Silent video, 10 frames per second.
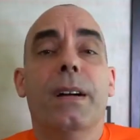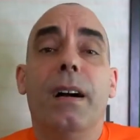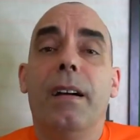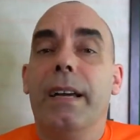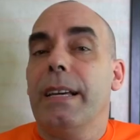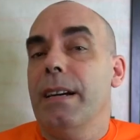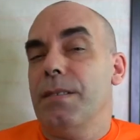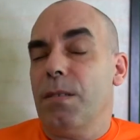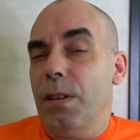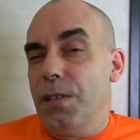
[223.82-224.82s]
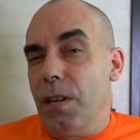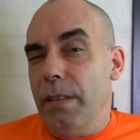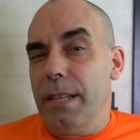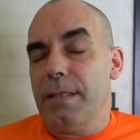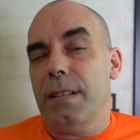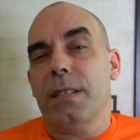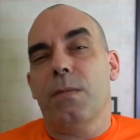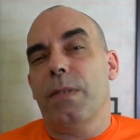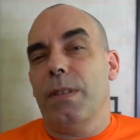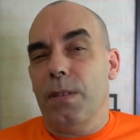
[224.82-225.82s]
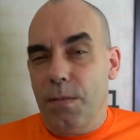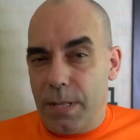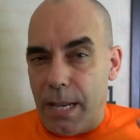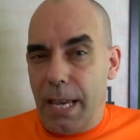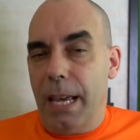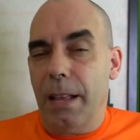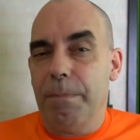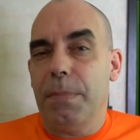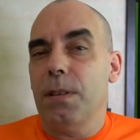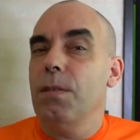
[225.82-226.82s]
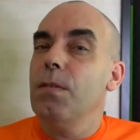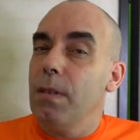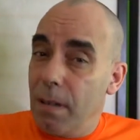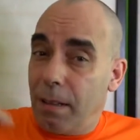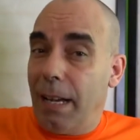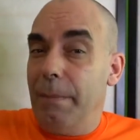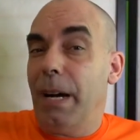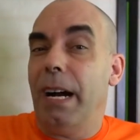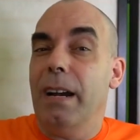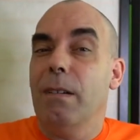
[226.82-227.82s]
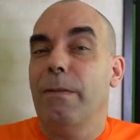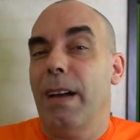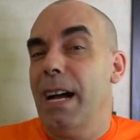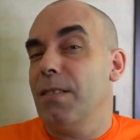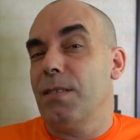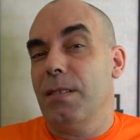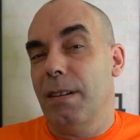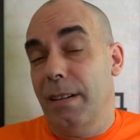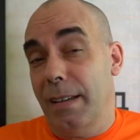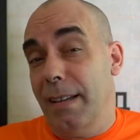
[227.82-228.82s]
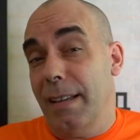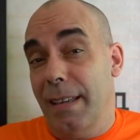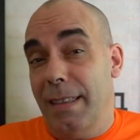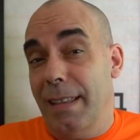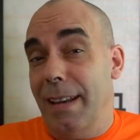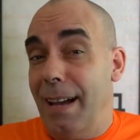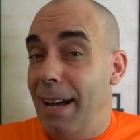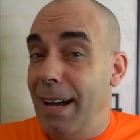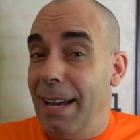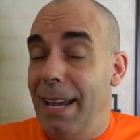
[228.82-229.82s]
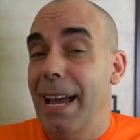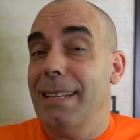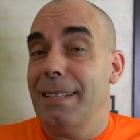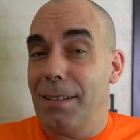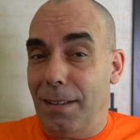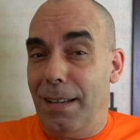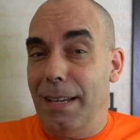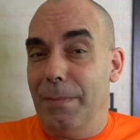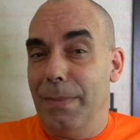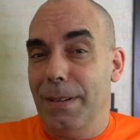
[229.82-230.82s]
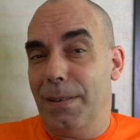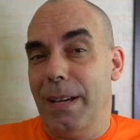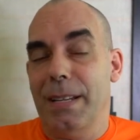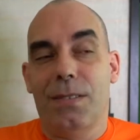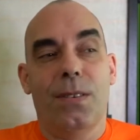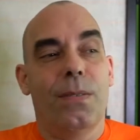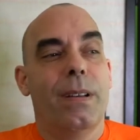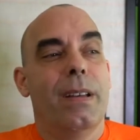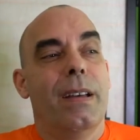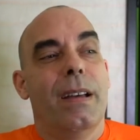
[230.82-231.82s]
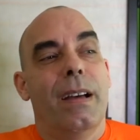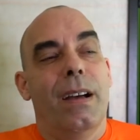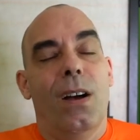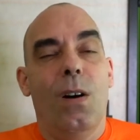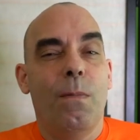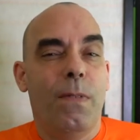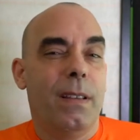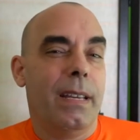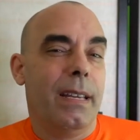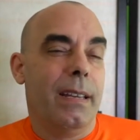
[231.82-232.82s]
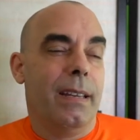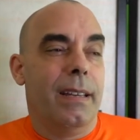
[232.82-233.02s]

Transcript: Alright guys, so I share these things with you to help you climb higher faster than I had to climb. Okay, so hopefully